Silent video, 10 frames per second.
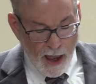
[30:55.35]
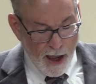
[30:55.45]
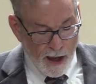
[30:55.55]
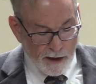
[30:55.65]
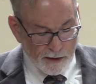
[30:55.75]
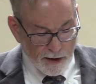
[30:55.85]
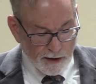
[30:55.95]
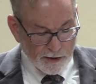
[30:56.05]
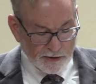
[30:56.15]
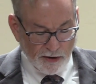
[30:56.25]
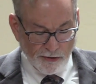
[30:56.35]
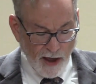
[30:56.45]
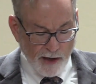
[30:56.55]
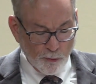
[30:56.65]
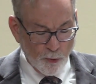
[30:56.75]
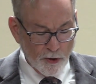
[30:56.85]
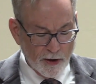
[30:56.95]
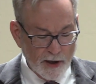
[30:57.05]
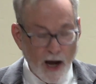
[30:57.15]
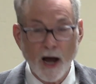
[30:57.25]
"And it is that
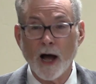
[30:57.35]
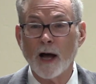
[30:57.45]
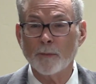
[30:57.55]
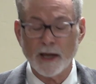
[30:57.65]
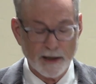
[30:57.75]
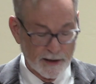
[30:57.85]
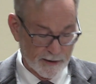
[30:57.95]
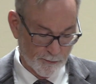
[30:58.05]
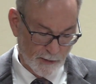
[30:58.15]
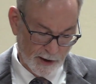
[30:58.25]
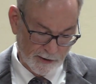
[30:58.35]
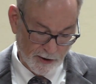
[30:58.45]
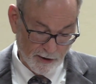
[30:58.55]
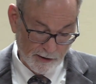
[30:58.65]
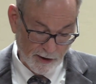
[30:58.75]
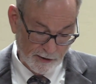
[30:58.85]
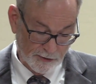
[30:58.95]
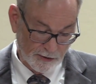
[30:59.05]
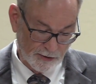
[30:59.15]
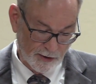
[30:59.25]
word hummy, my
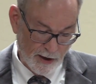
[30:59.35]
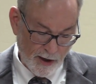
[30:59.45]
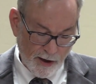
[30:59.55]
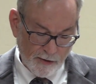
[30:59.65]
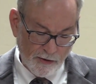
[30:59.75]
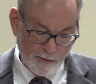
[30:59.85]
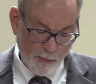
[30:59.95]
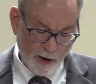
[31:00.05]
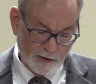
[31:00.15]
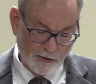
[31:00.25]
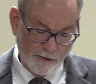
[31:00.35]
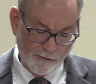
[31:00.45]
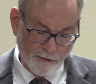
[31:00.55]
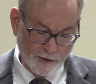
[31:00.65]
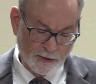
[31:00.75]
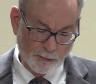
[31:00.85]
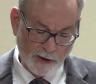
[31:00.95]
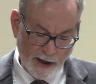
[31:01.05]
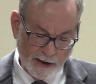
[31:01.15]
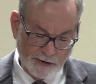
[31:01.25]
darlings, that marks the first
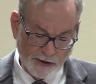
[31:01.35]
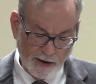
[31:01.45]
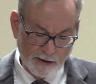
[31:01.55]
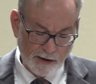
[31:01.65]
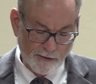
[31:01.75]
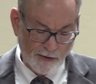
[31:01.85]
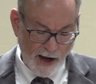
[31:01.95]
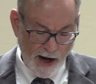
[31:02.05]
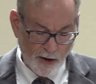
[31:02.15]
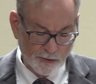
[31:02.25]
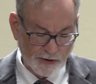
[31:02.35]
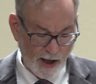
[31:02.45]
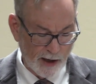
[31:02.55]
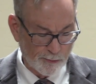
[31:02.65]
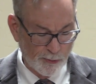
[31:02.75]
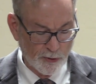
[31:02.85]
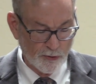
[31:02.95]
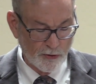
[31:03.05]
place in The House at Pooh